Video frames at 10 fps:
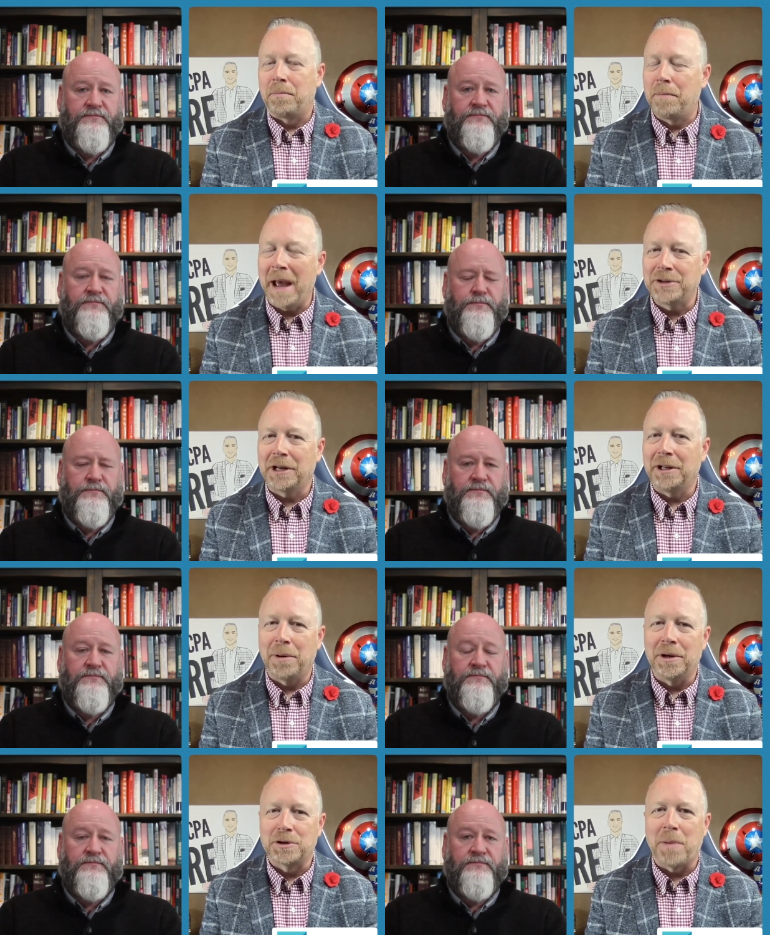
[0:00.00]
Speaker 1: basically
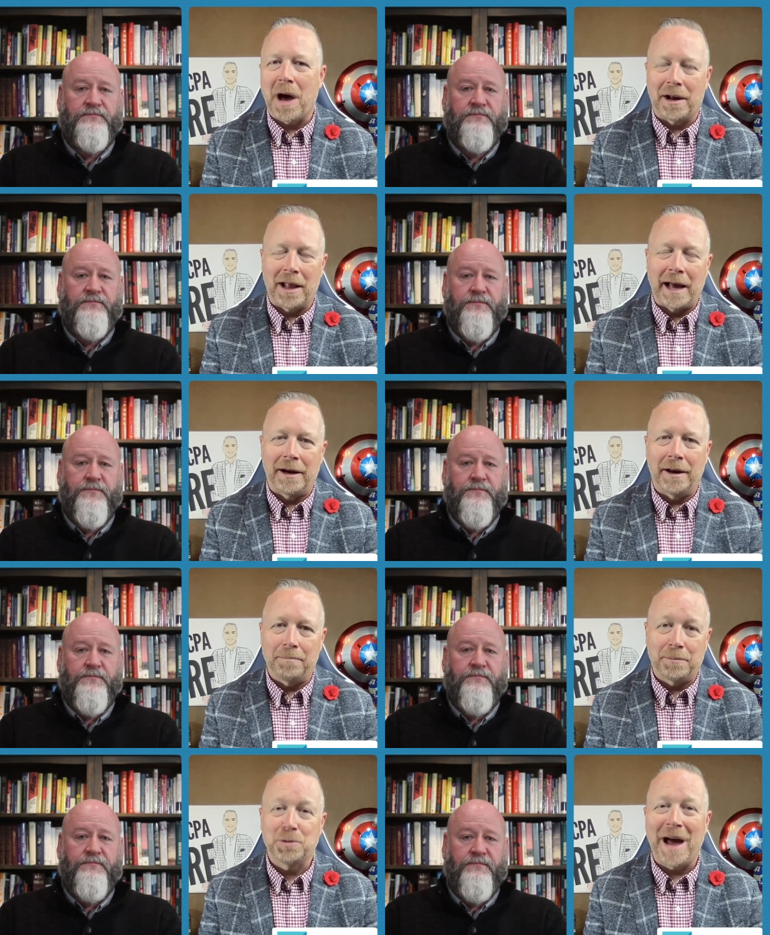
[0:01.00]
putting a spotlight
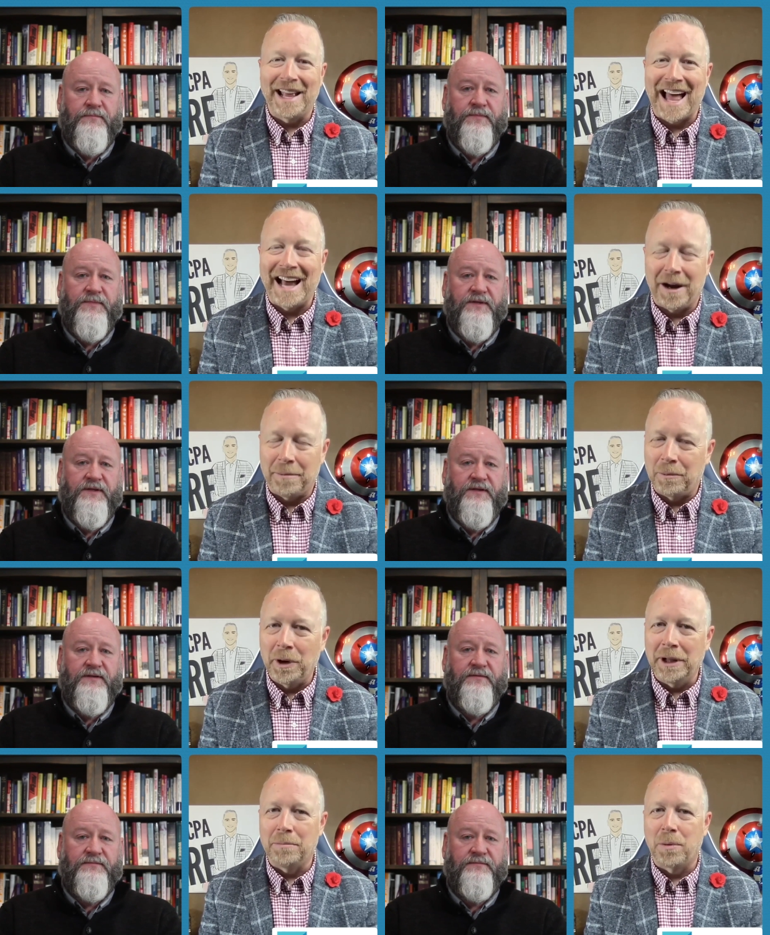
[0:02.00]
spotlight on
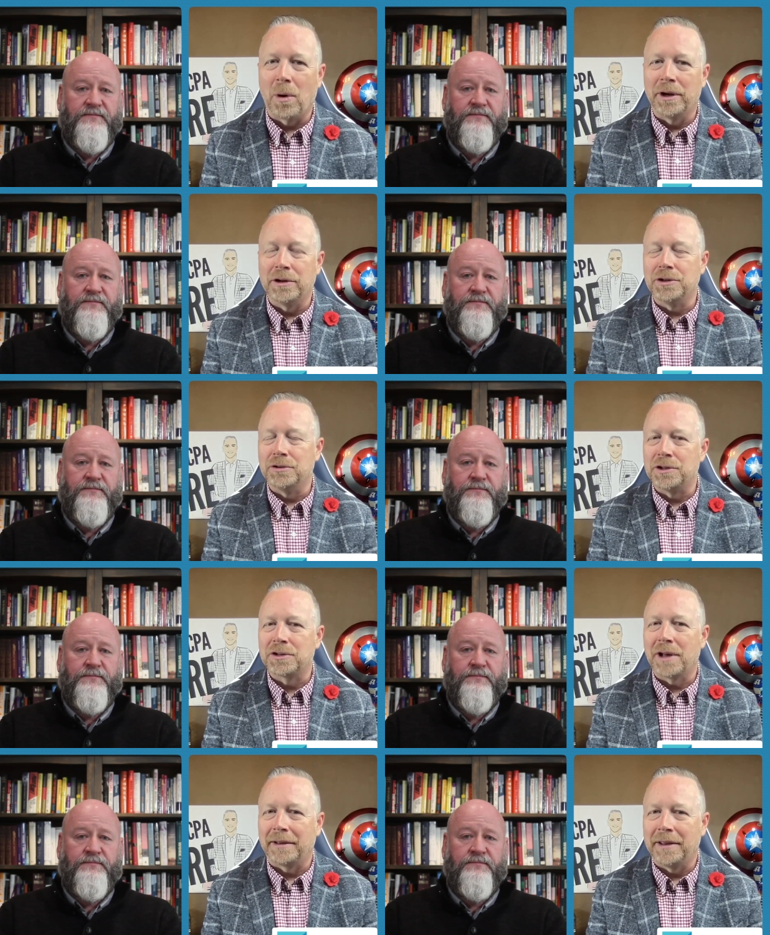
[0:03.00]
really important issues
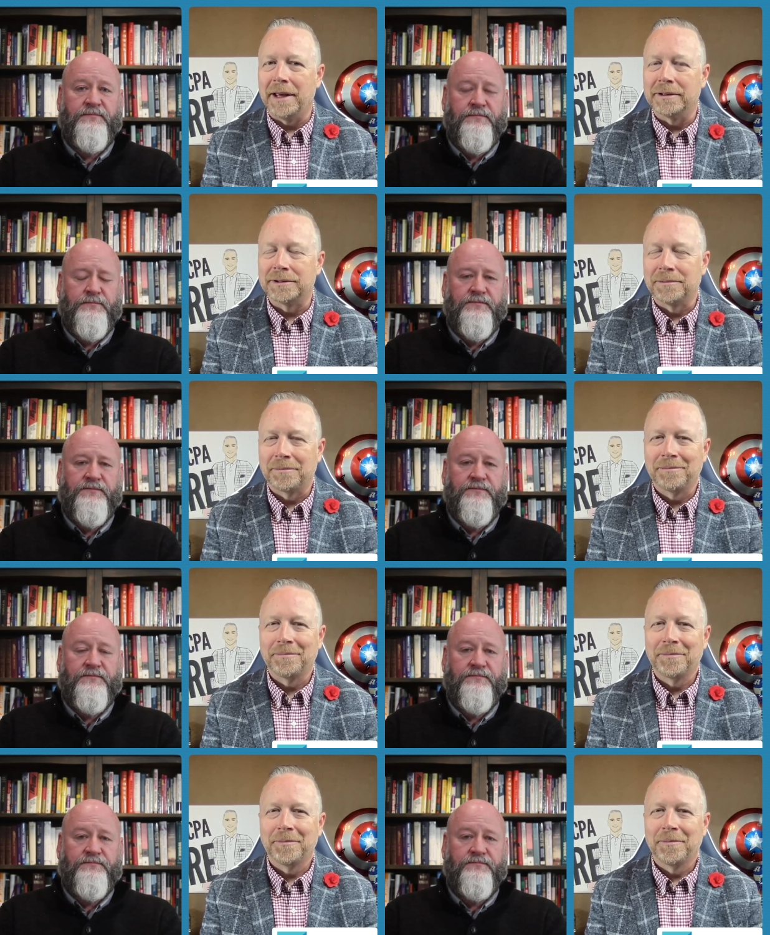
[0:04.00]
just like this.
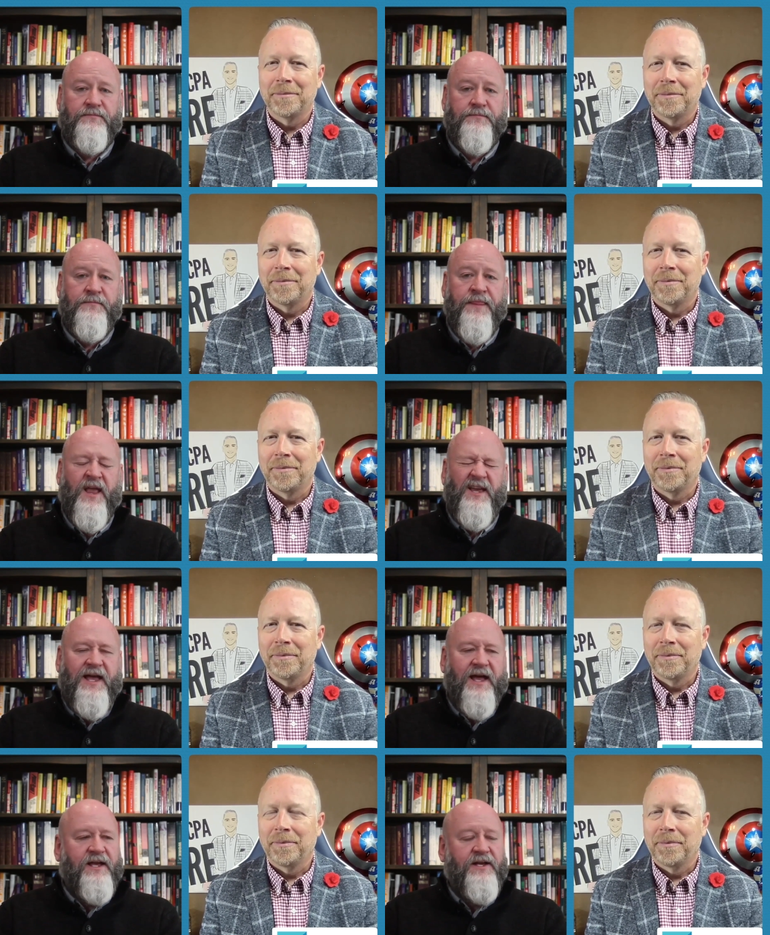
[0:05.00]

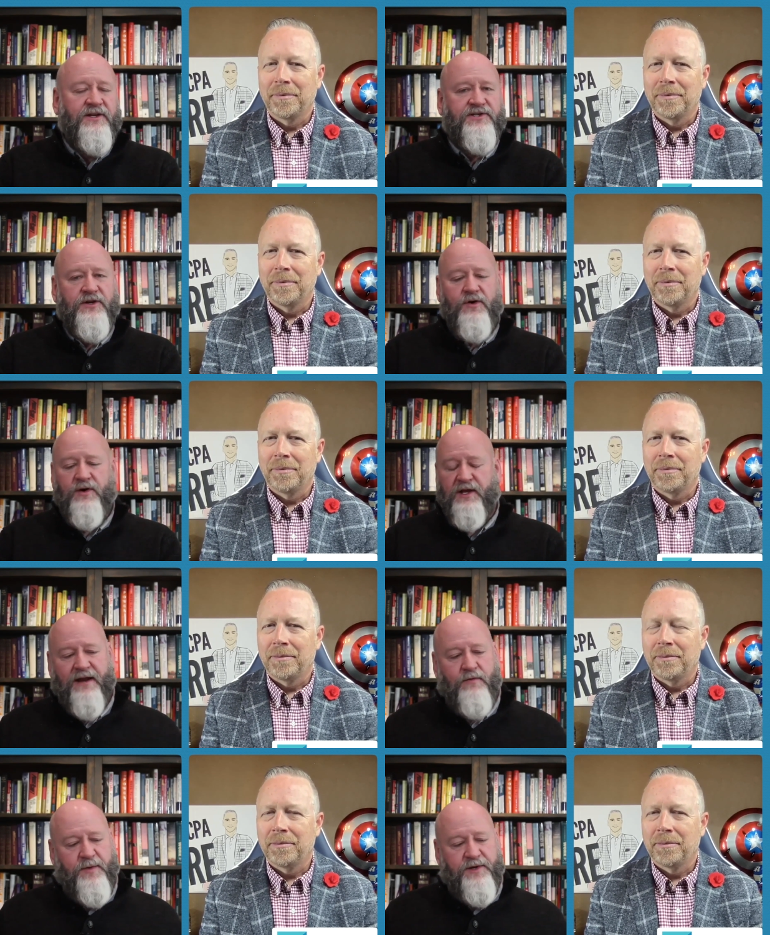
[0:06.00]
Speaker 2: Yeah, and so a lot of
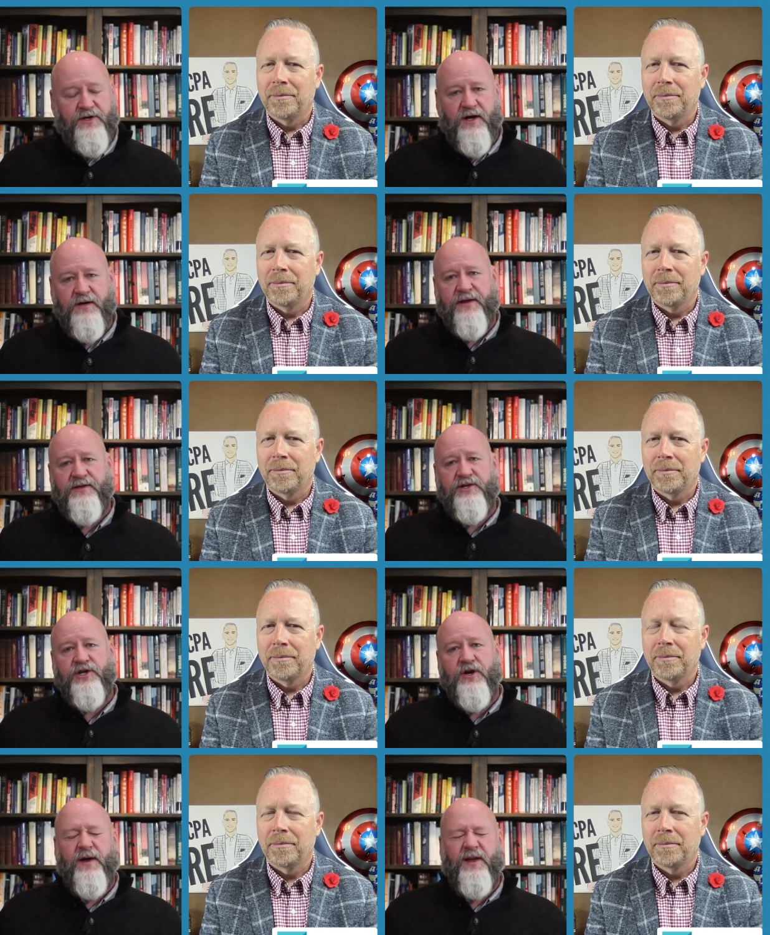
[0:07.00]
what we talk about on the
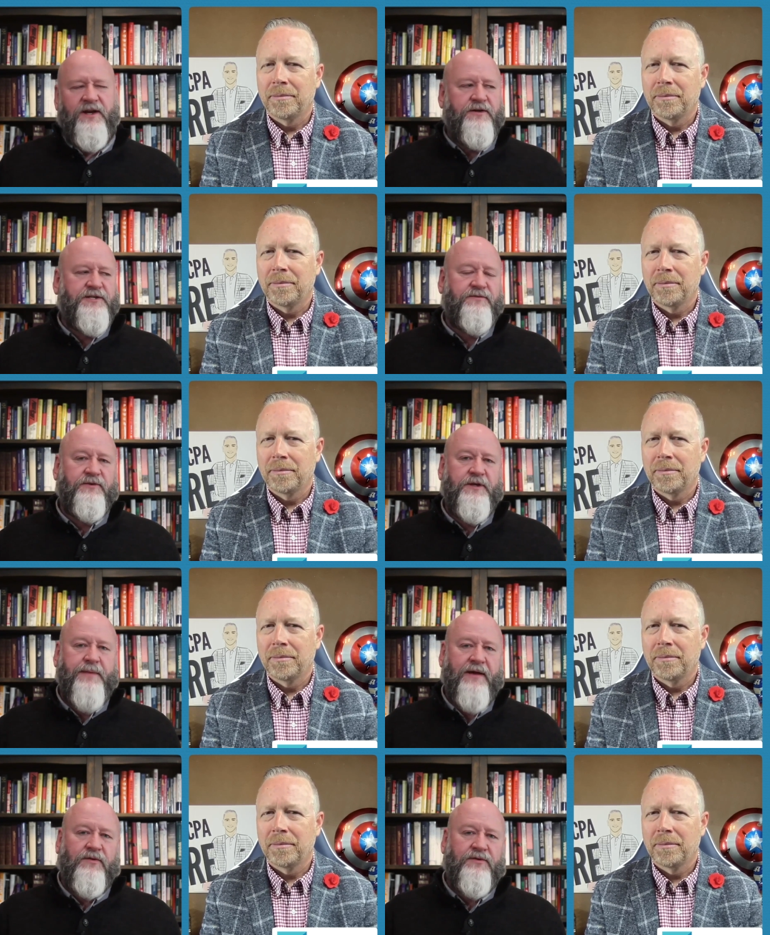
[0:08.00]
show, you know, it's really
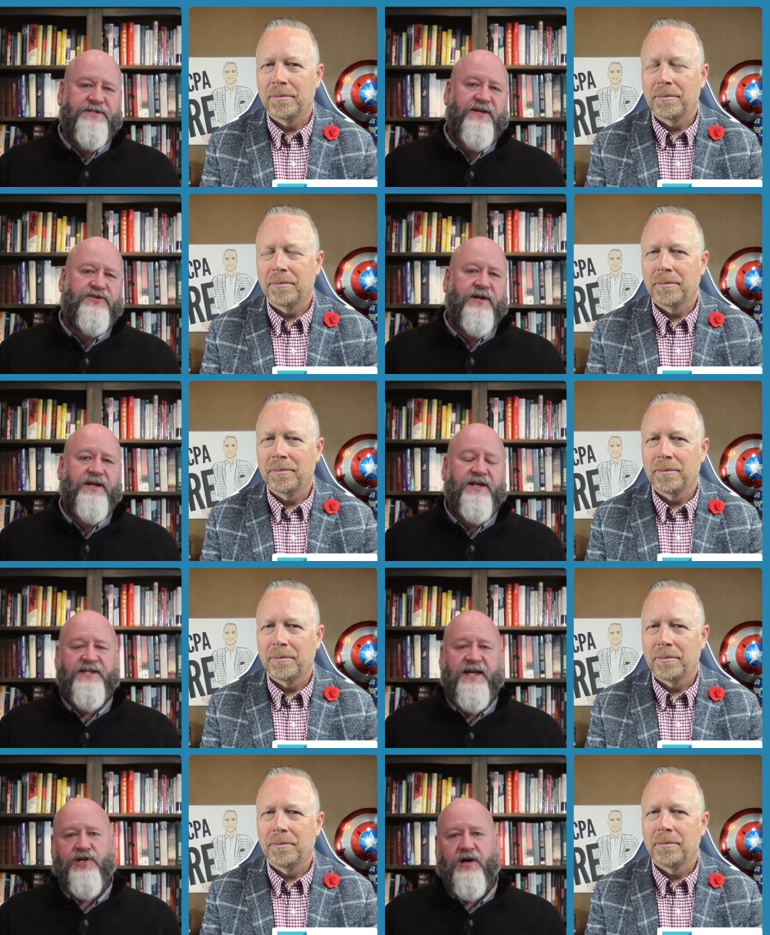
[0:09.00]
payroll centric. It's
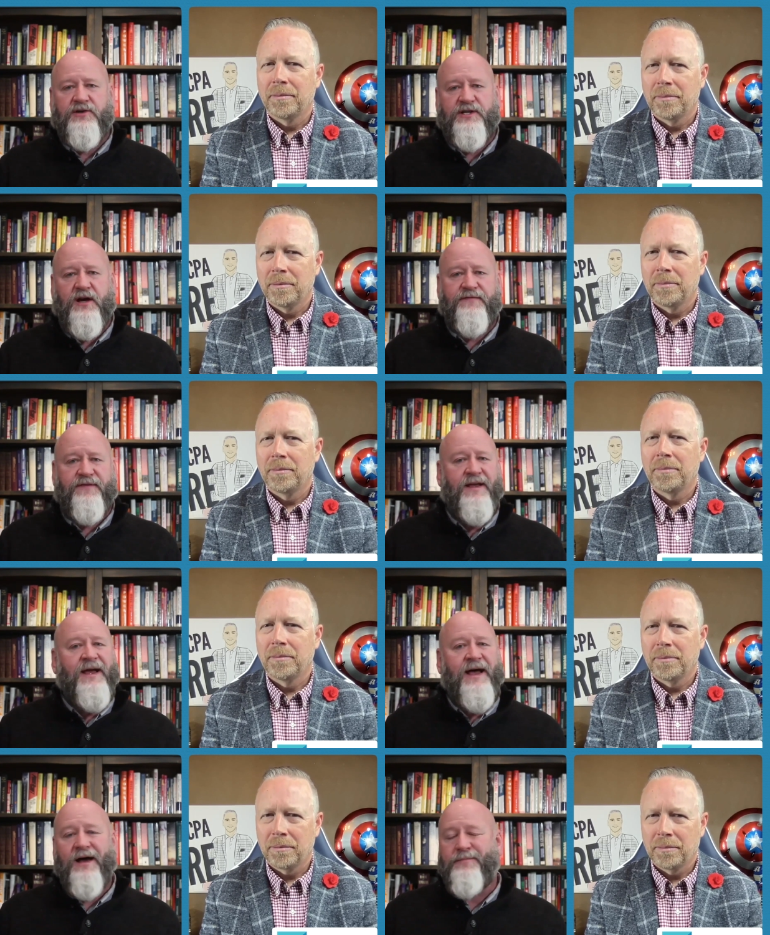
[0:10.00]
HR stuff,
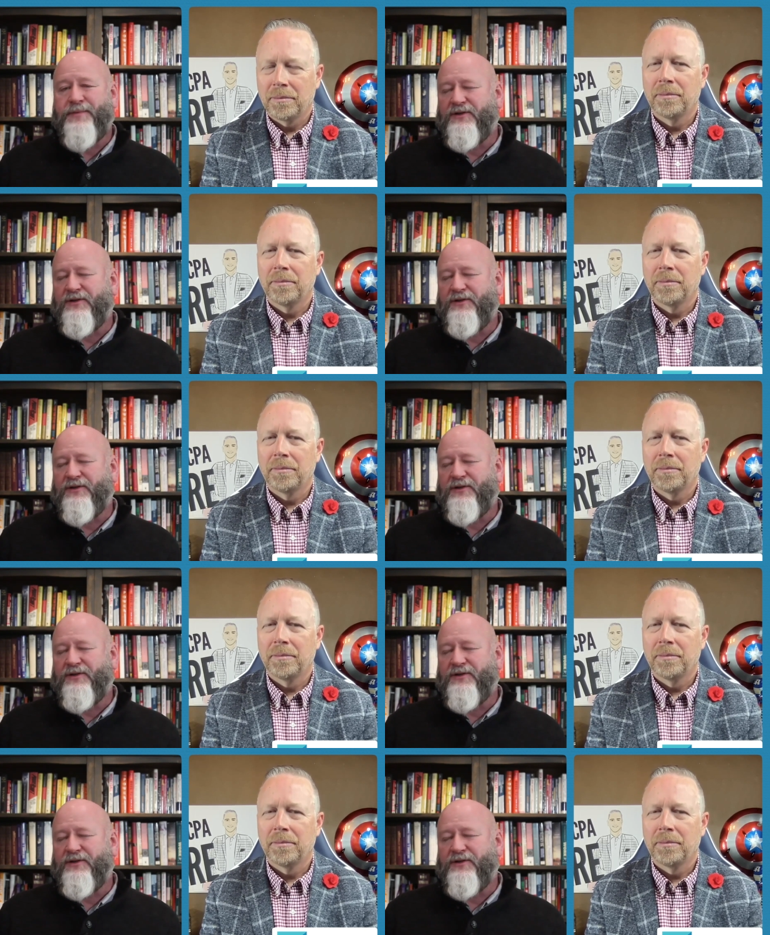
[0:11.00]
how to build